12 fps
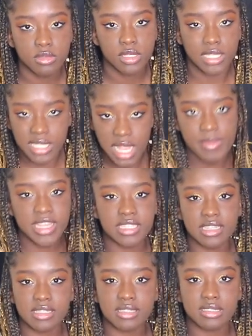Does that make
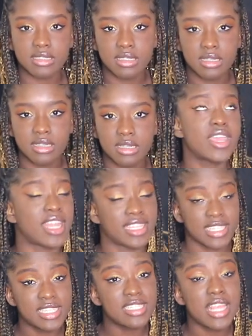sense? And
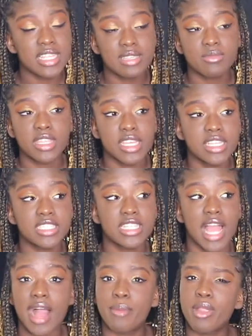I did say some things
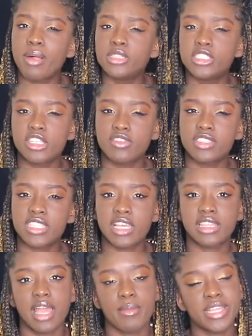that I probably shouldn't have
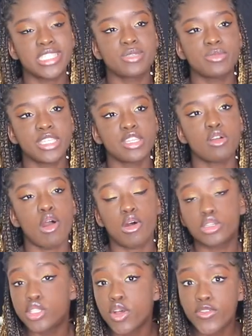said that makes me
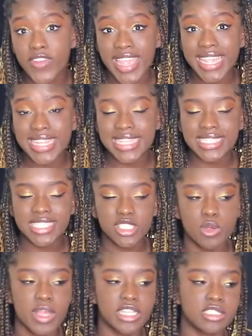also fake in this
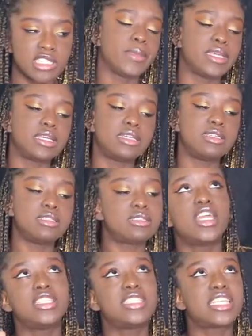situation,
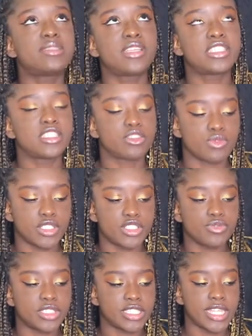because in the text message when
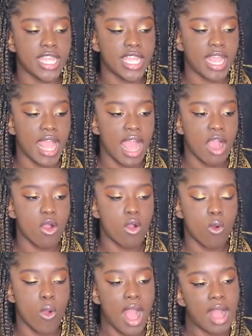she was saying
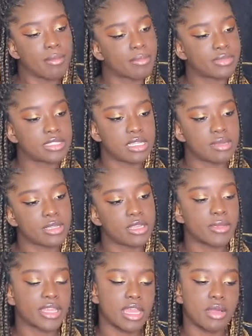how I'm sitting up
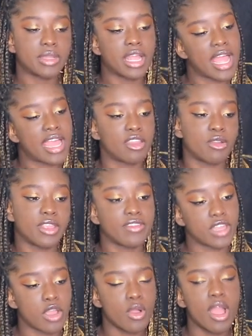here making out with a guy I don't
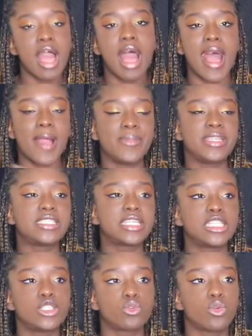even know, I
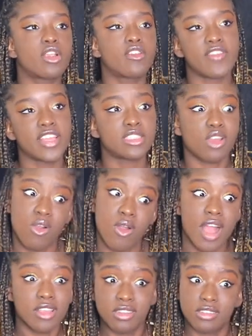basically threw in her face, oh,
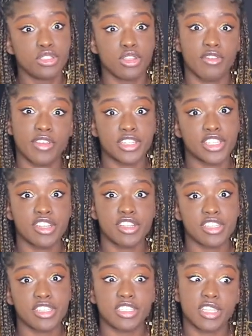how you lose your
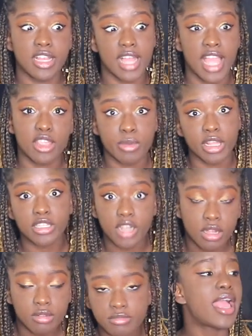virginity to a guy you barely
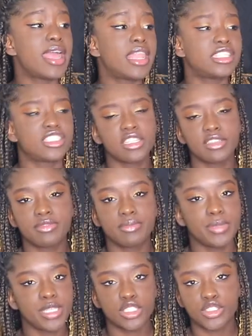know. And I shouldn't
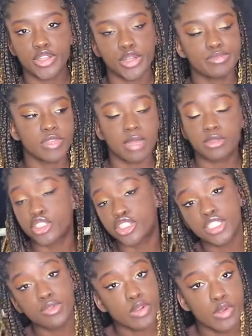have, because, you know, I'm sure
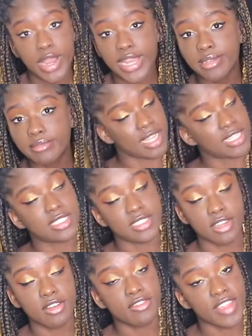she regret it. That's
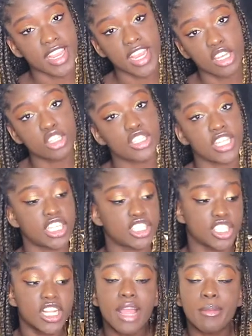still fake energy. I
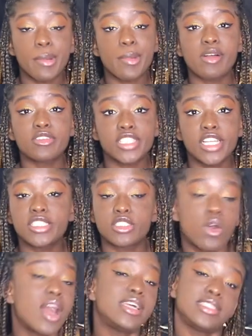should have kept my mouth shut.
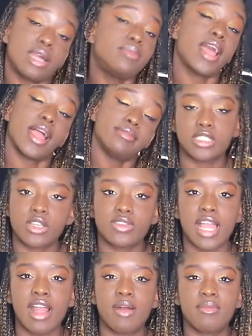So I just had that. So
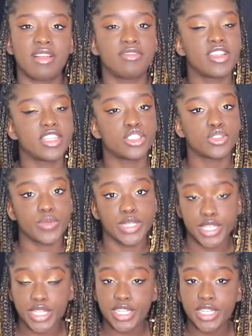now my friend is
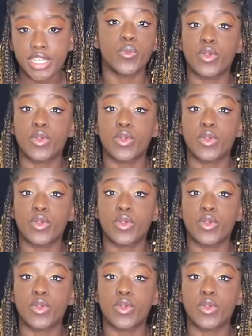doing good.